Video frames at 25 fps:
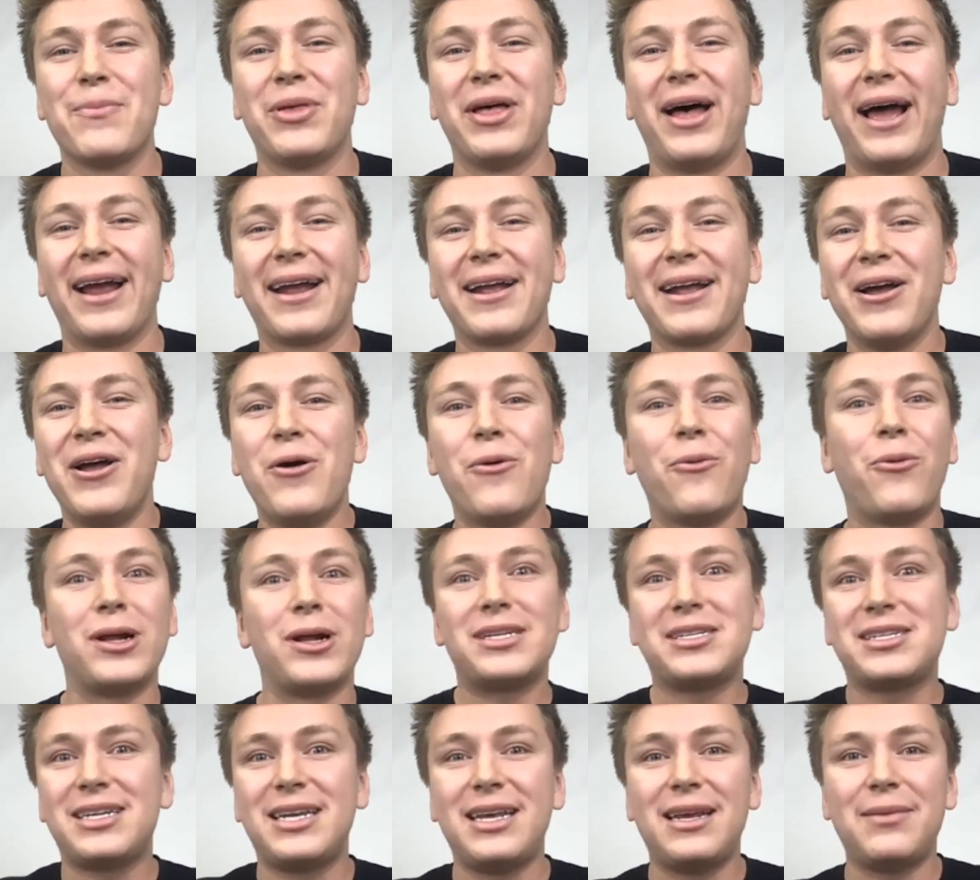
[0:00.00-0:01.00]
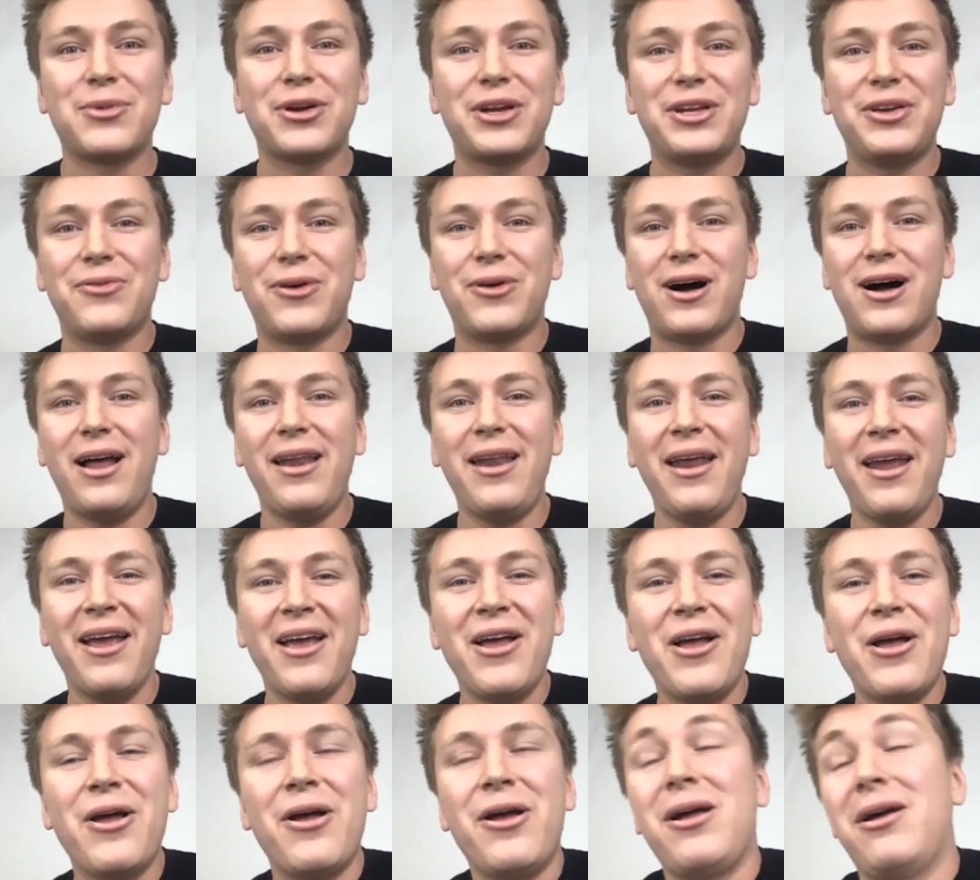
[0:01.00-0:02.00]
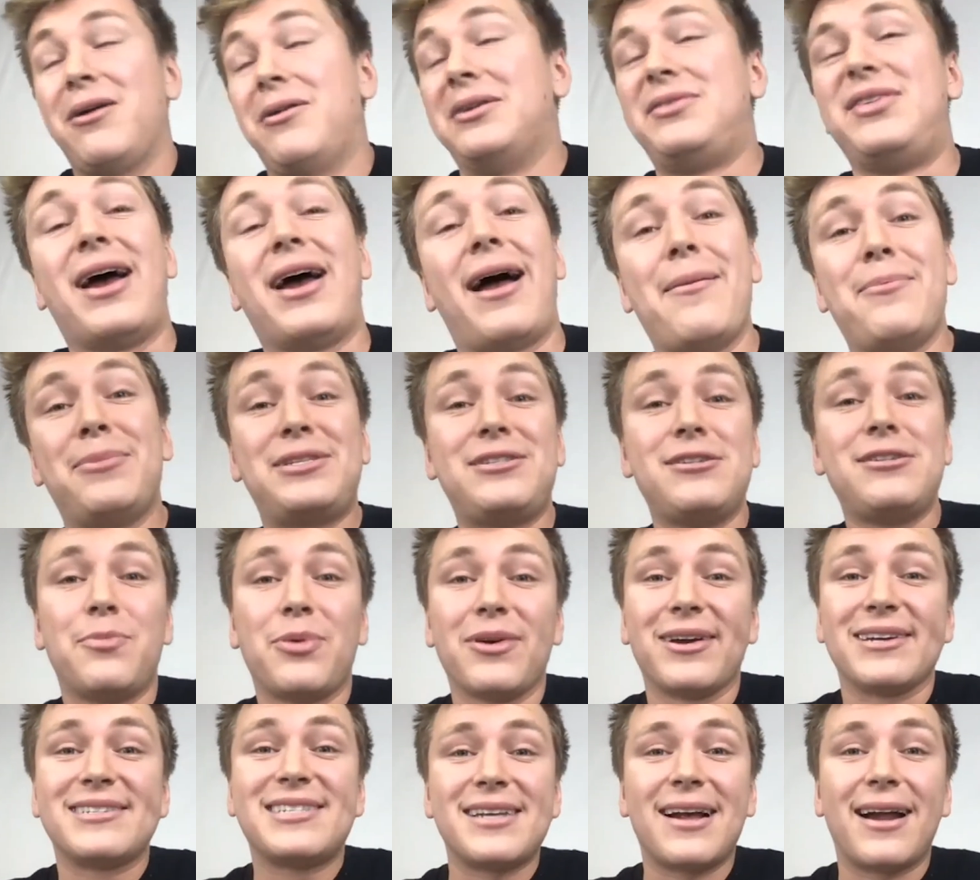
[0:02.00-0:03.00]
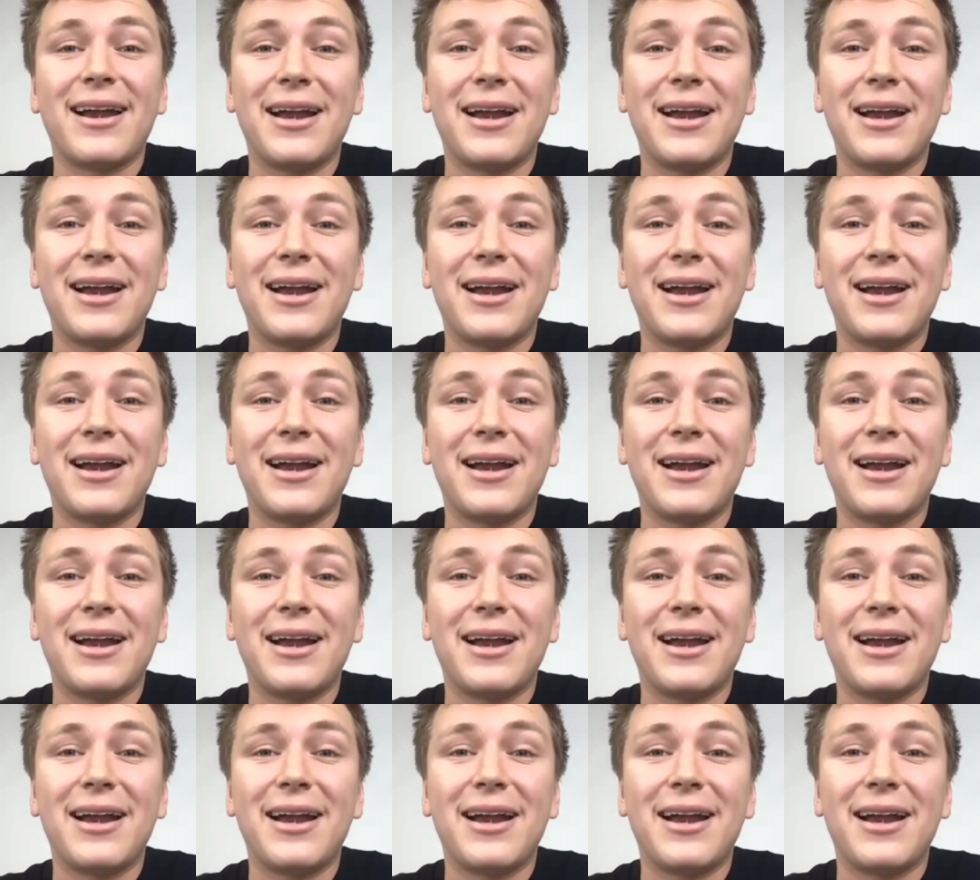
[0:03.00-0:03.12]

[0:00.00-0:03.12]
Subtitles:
Like, which team are you on? Which I'm super excited